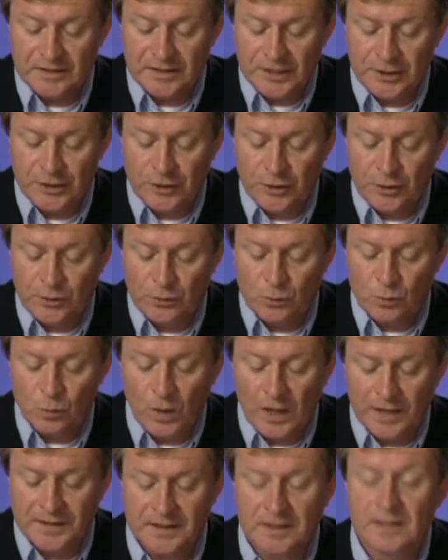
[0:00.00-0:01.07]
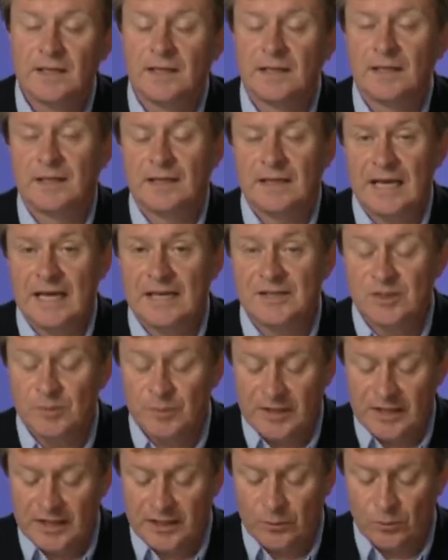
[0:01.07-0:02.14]
dq1 has to
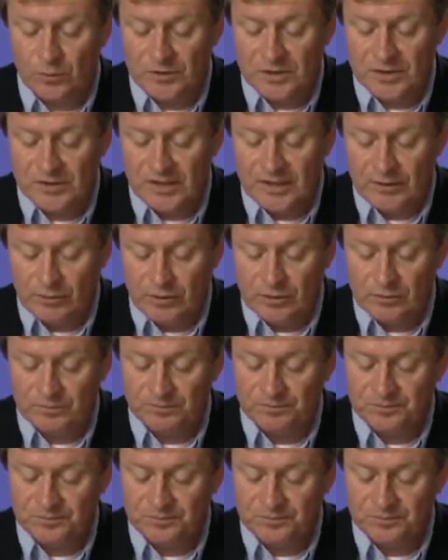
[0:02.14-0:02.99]
be equal to 0.